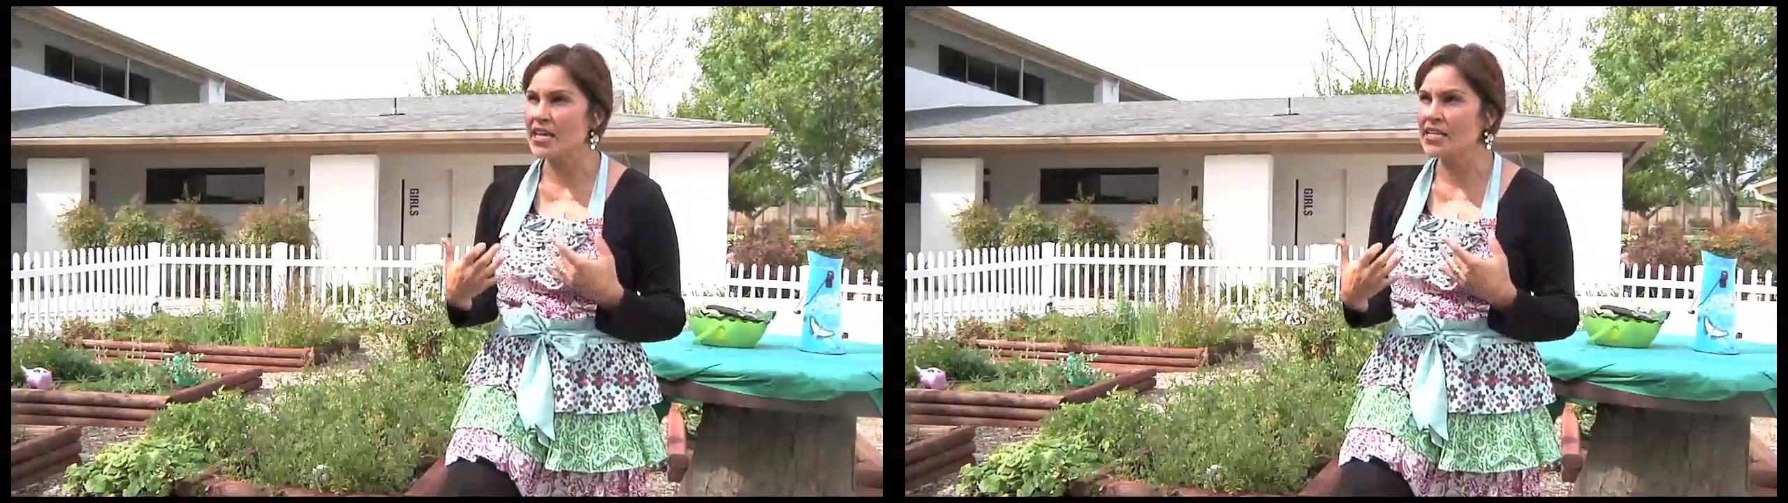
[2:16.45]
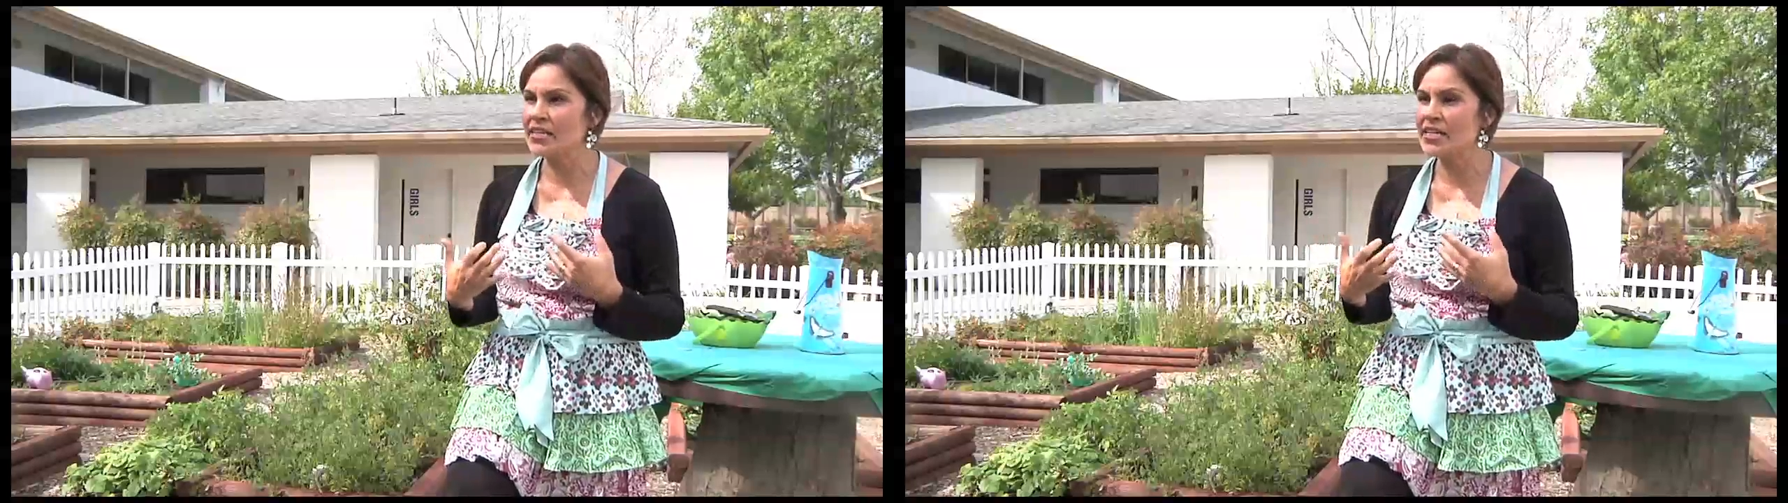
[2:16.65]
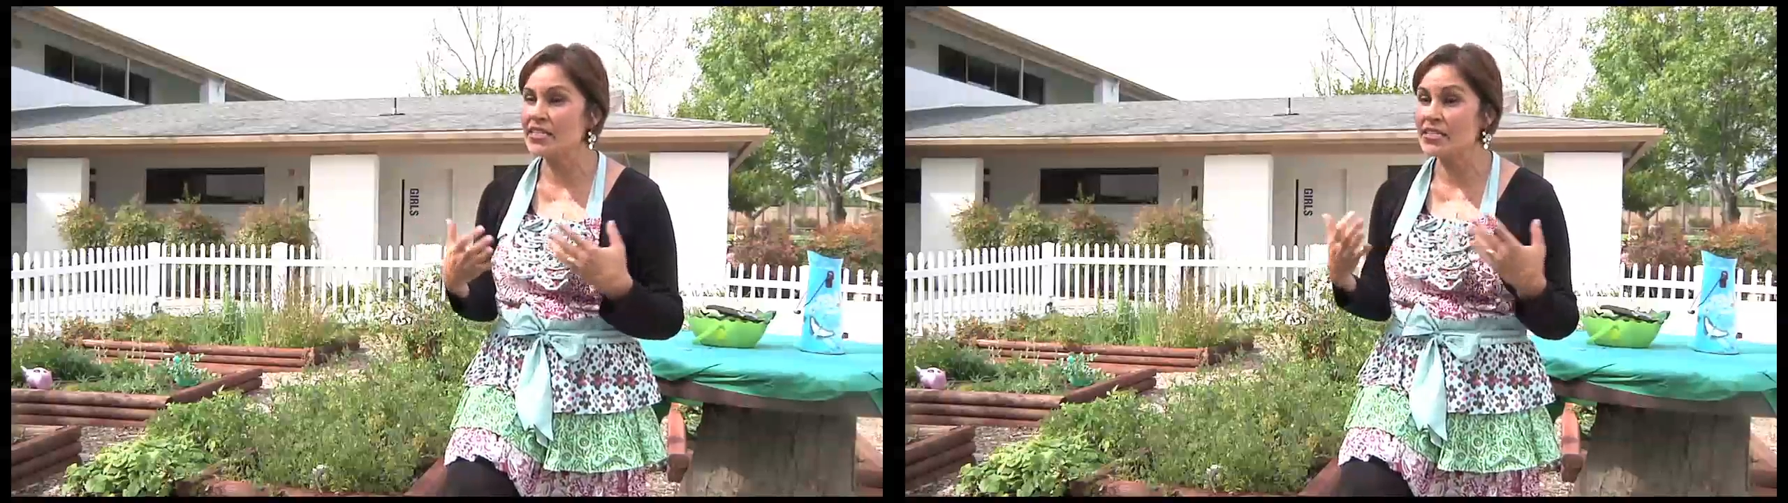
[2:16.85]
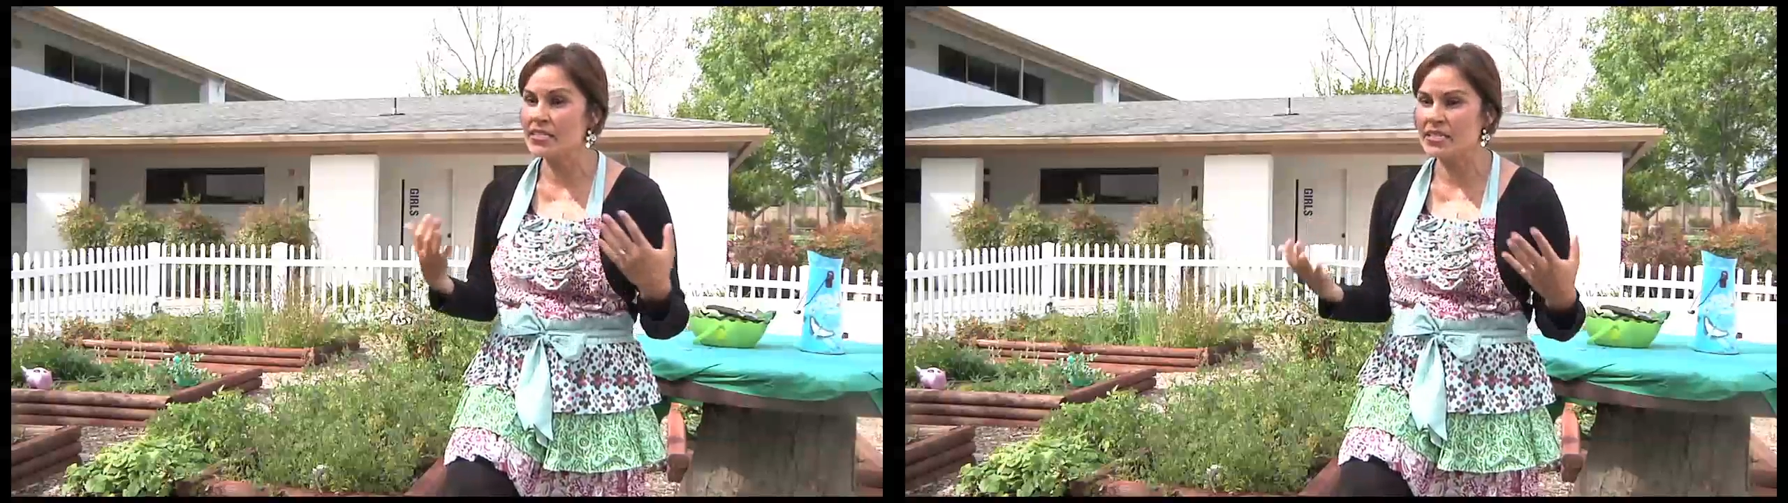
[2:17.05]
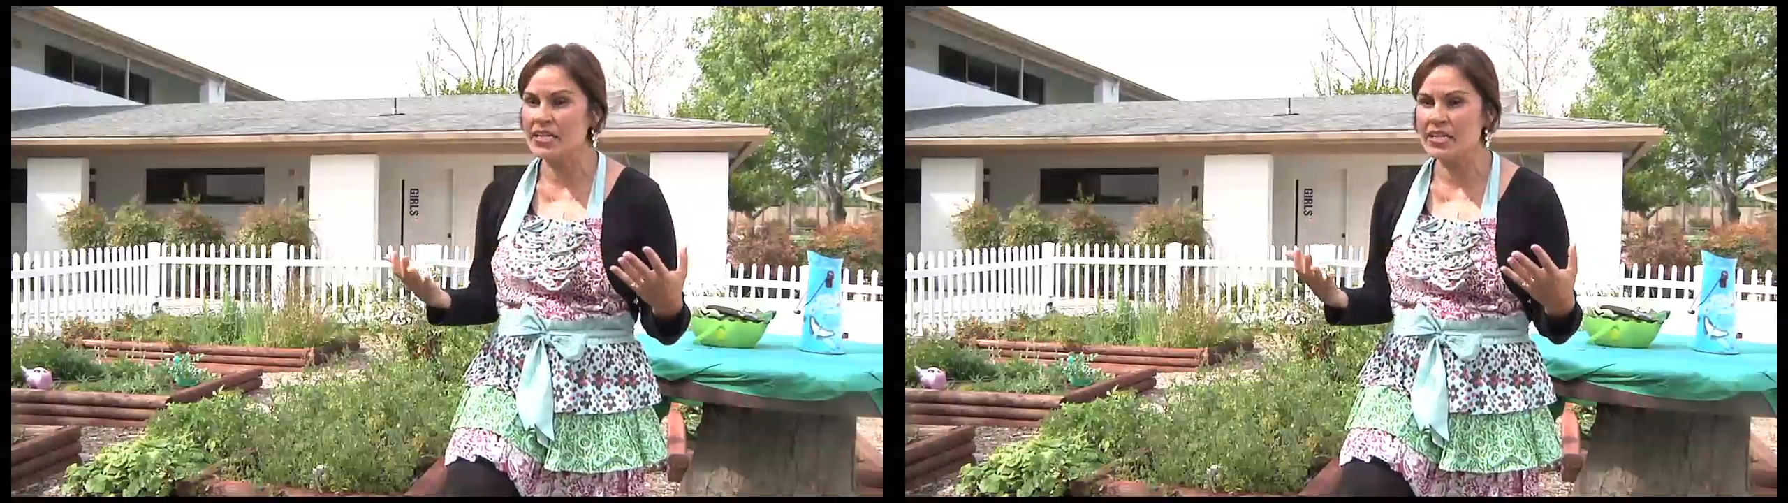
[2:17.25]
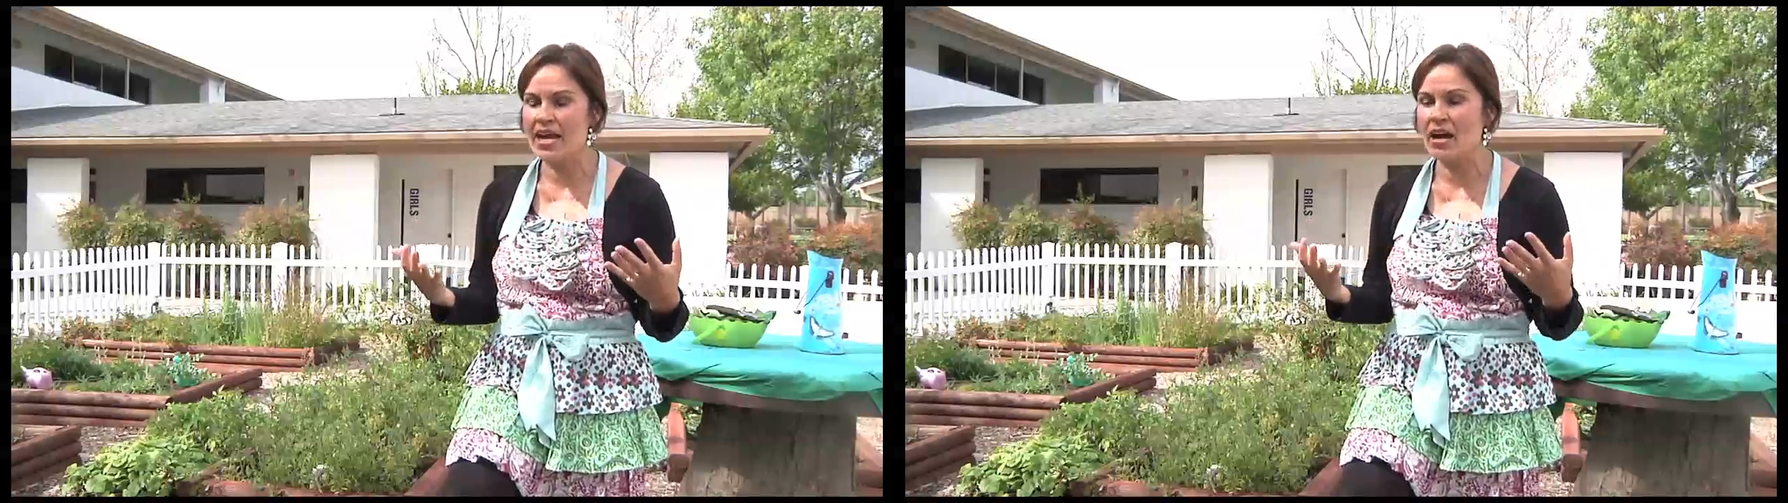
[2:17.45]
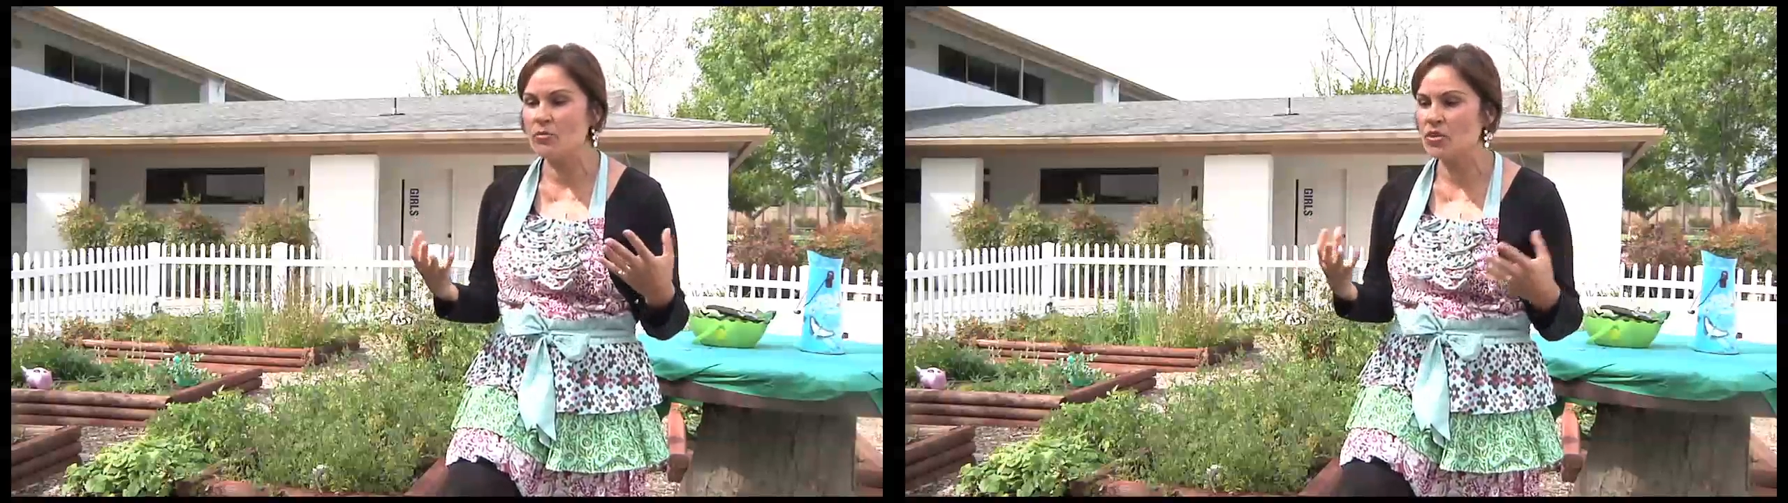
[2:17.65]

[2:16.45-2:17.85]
daily and seeing how